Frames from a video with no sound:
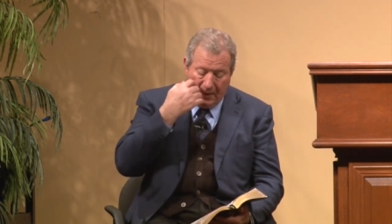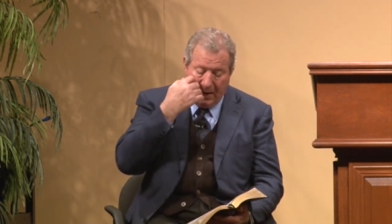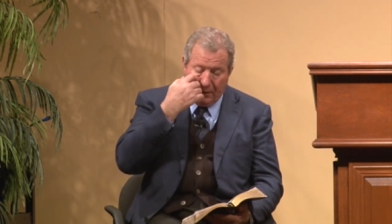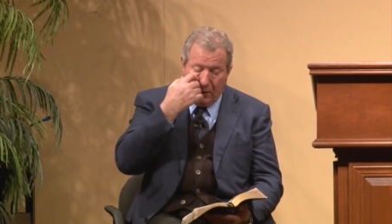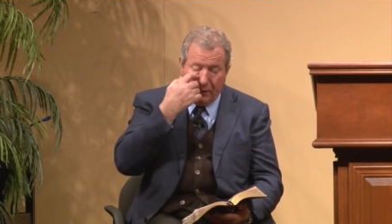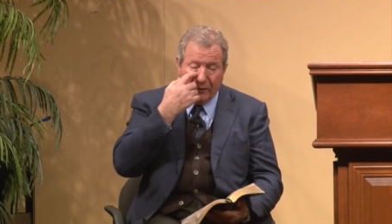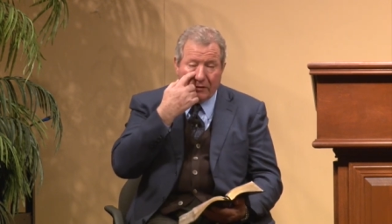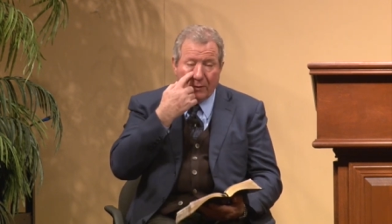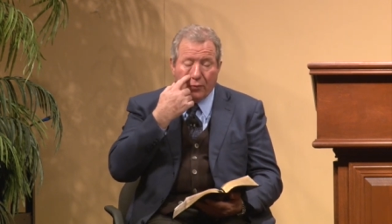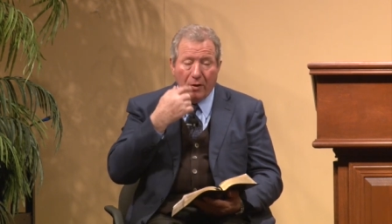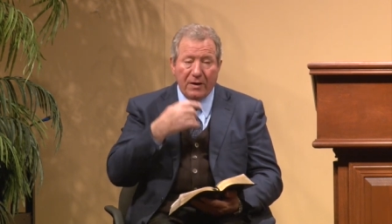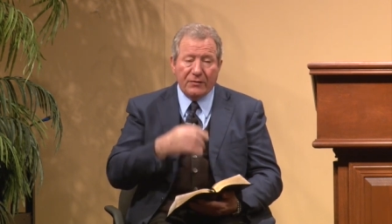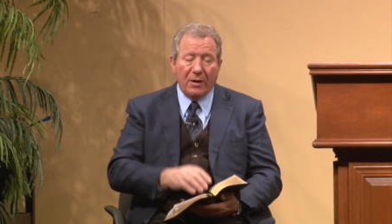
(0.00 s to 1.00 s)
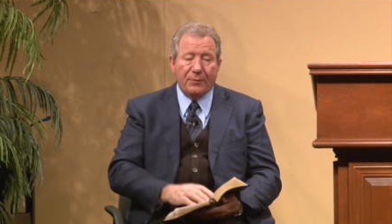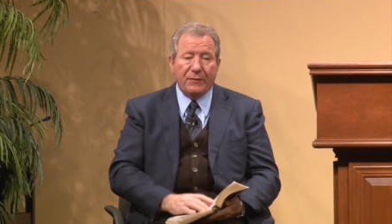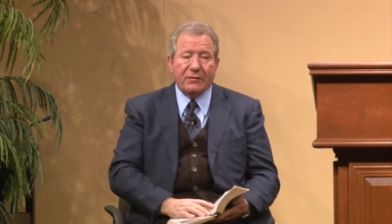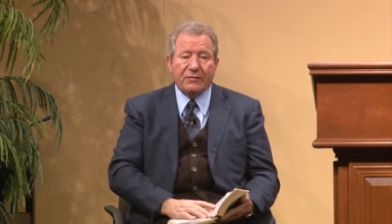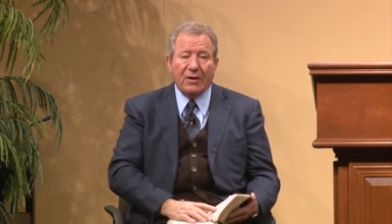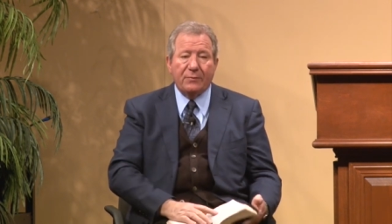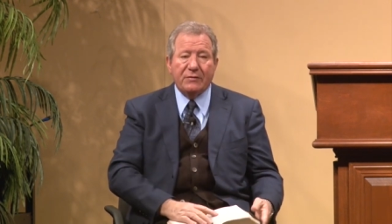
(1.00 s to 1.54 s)
Now, notice he brings up
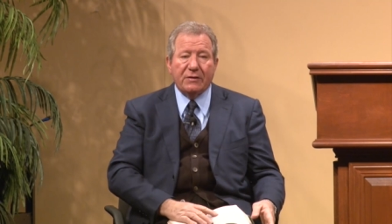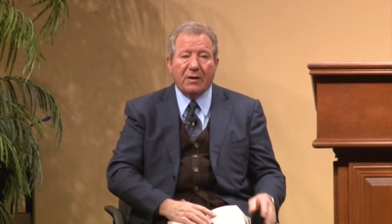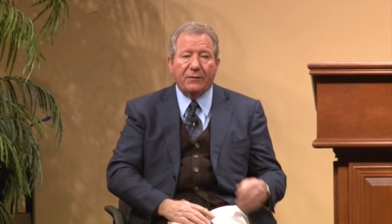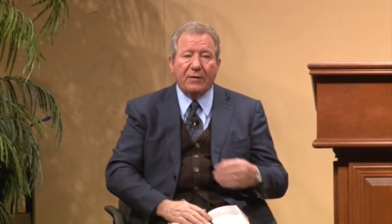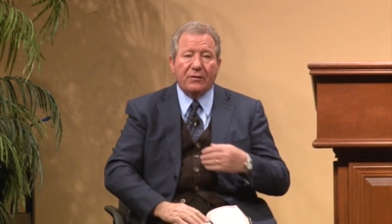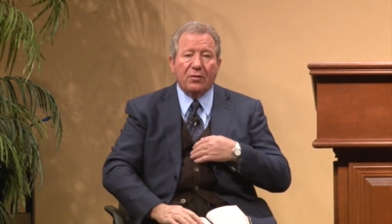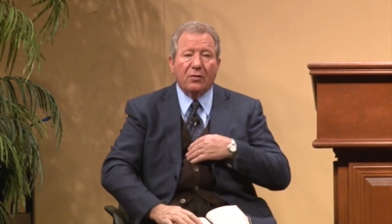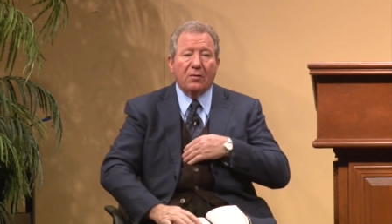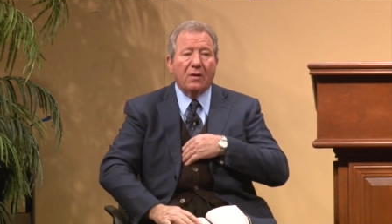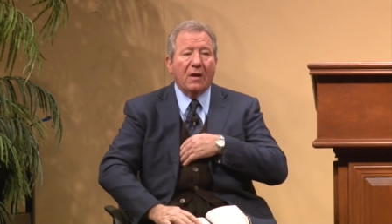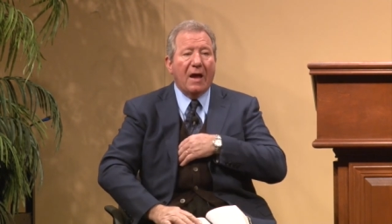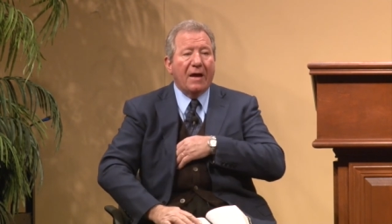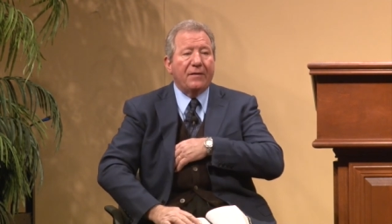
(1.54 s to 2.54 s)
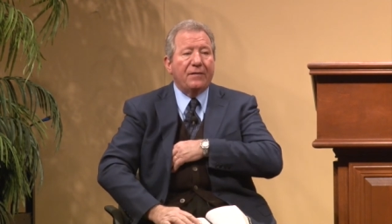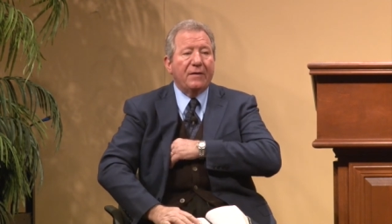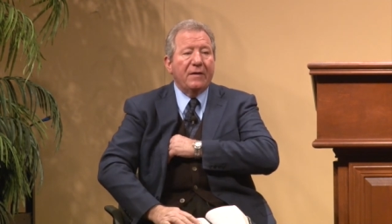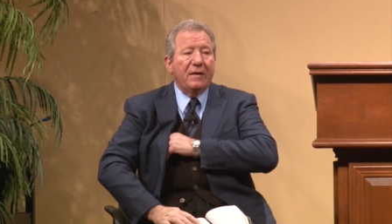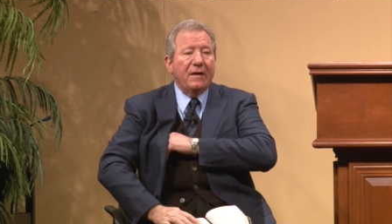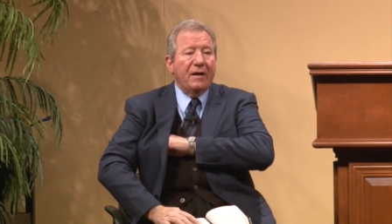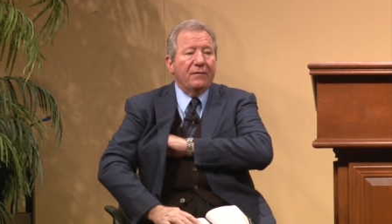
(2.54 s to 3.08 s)
the subject of eternal life
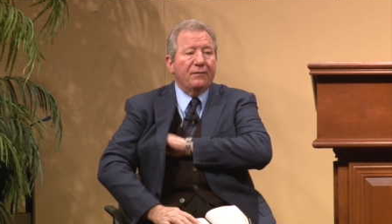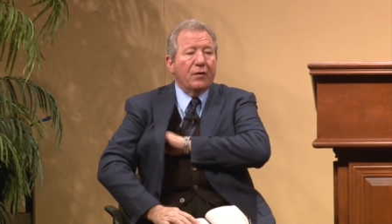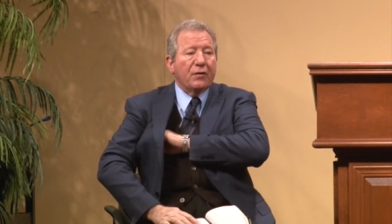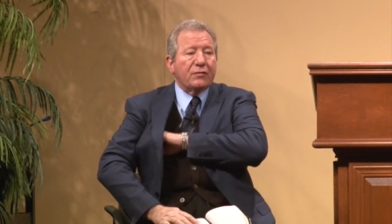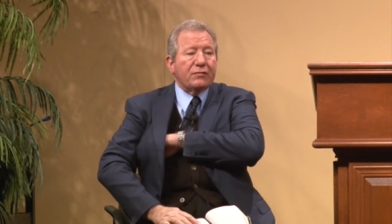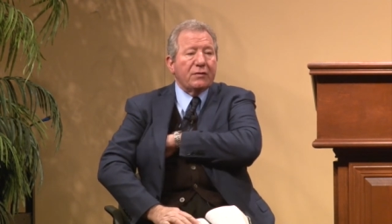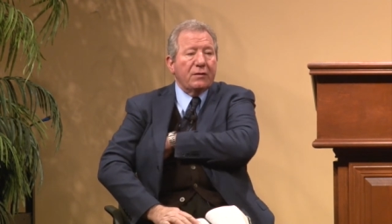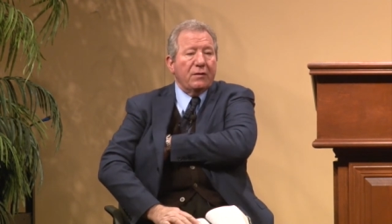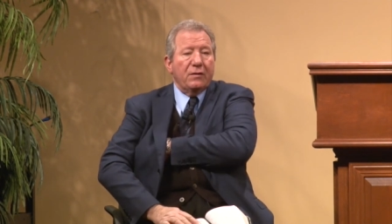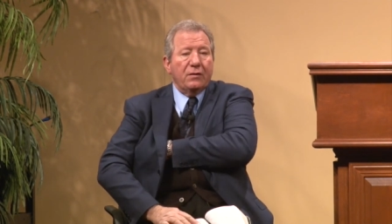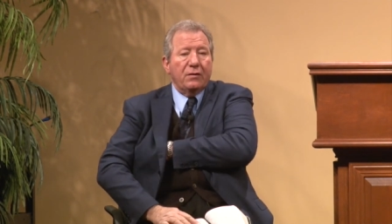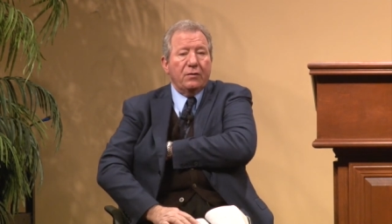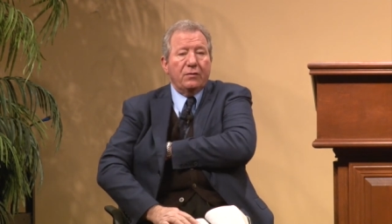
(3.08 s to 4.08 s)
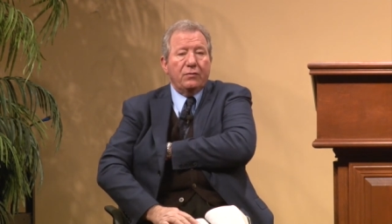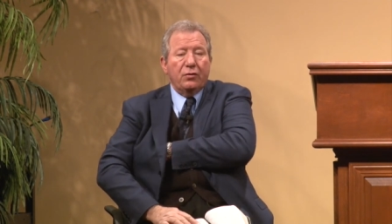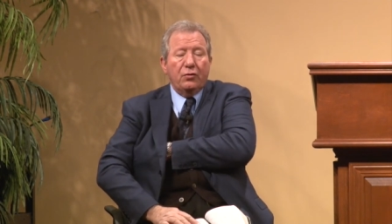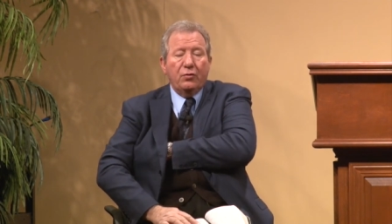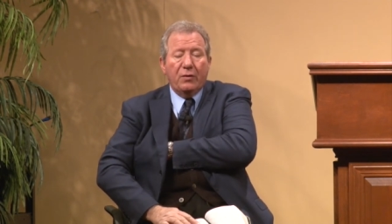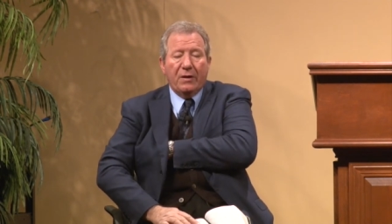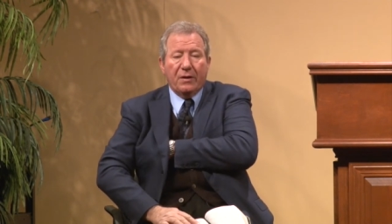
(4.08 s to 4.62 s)
in verse
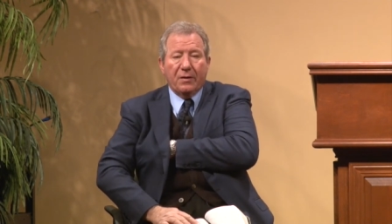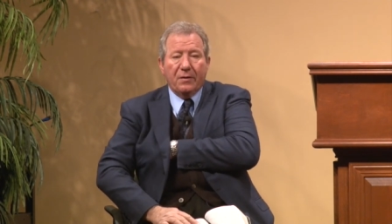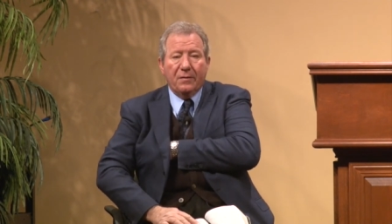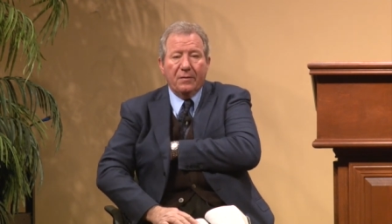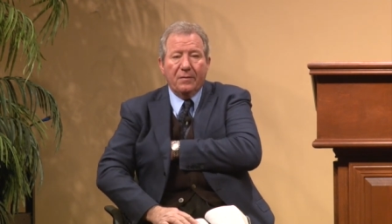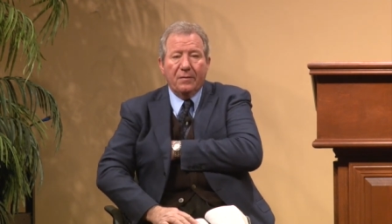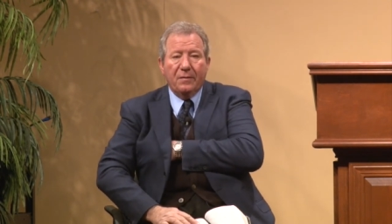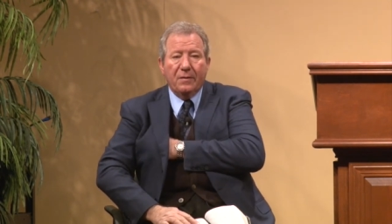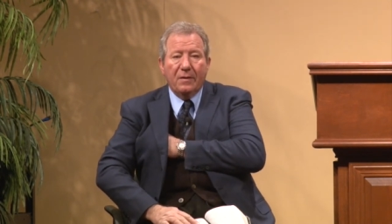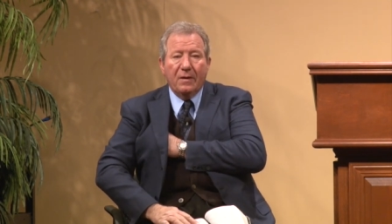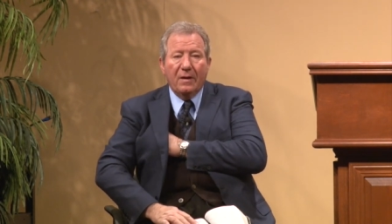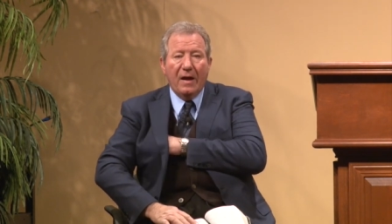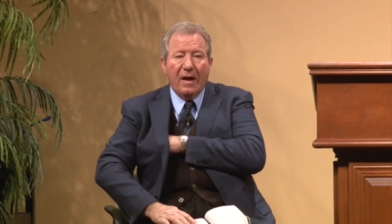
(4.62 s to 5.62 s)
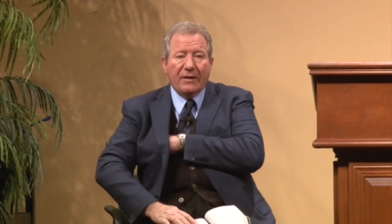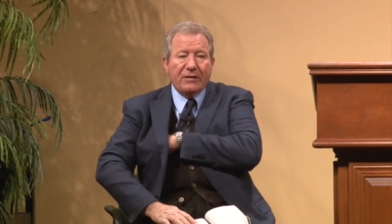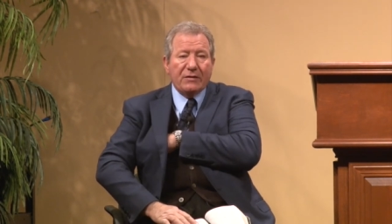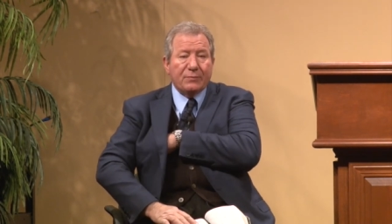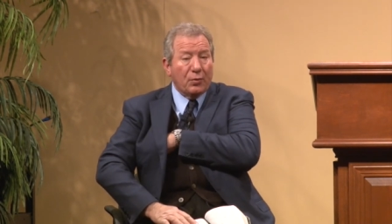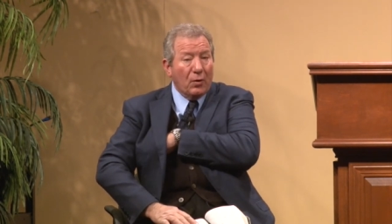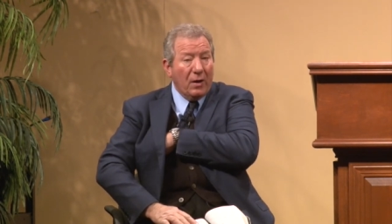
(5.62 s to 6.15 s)
2 here as
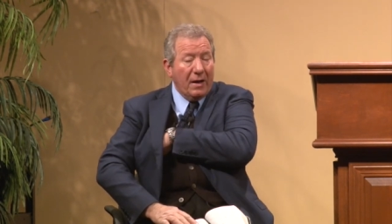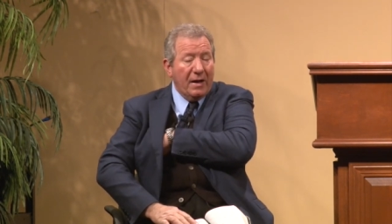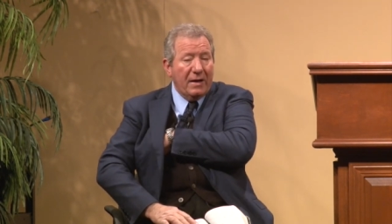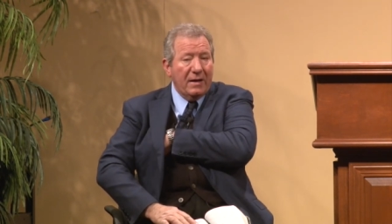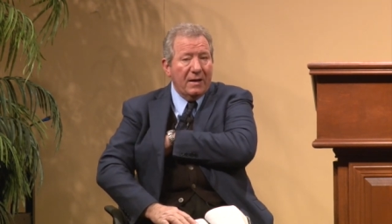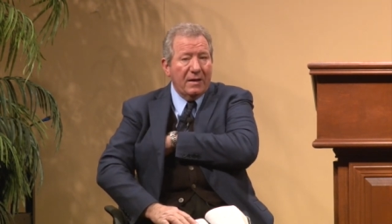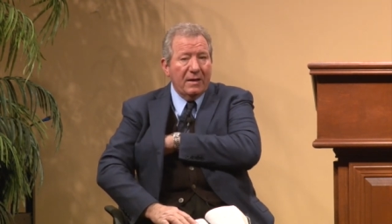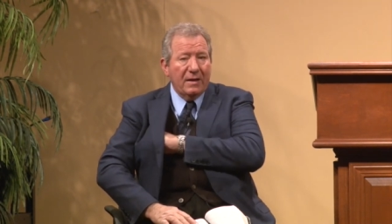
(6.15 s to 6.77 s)
he's praying,